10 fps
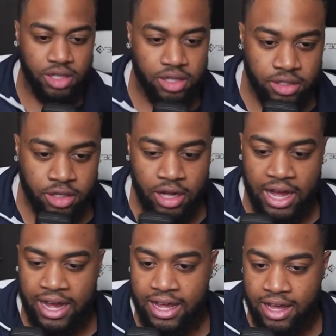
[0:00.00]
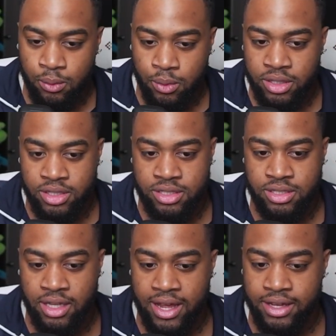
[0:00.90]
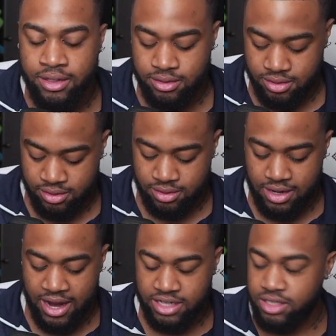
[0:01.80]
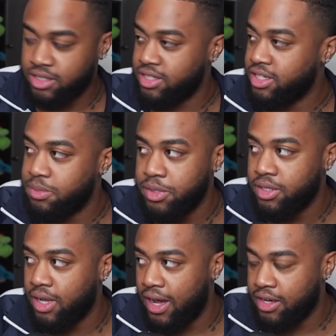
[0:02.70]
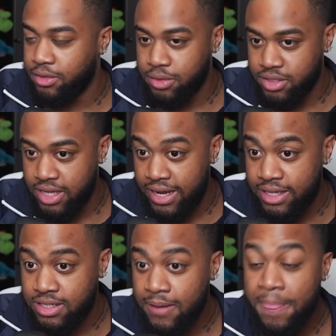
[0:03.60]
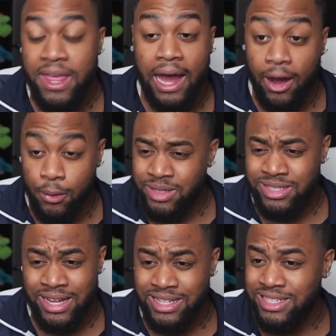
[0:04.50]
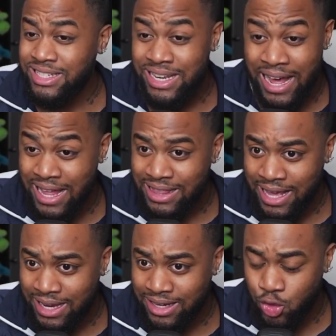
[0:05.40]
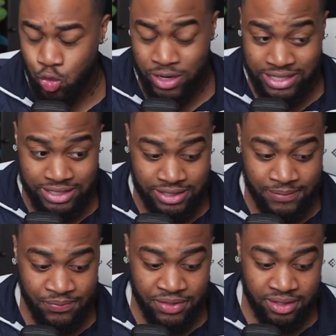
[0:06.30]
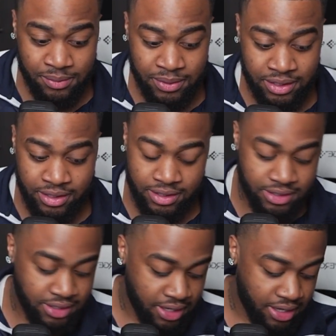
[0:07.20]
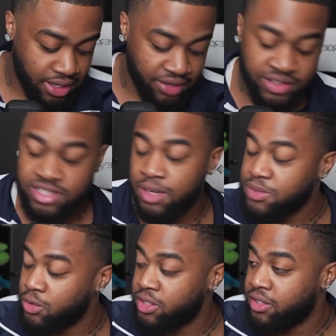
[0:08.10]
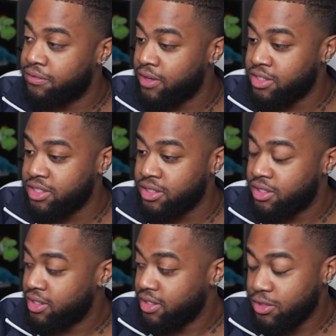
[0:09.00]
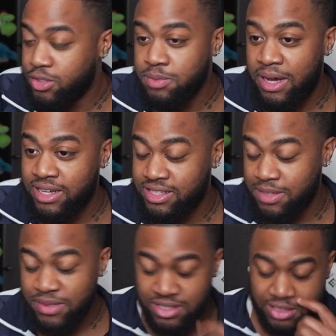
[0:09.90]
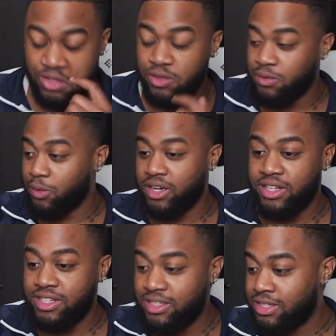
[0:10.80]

you know, I kind of want this, like, to actually teach me how to do this dance. I hope this dance is not that crazy, because if this comes on in a function, you just about to see me just doing one of these.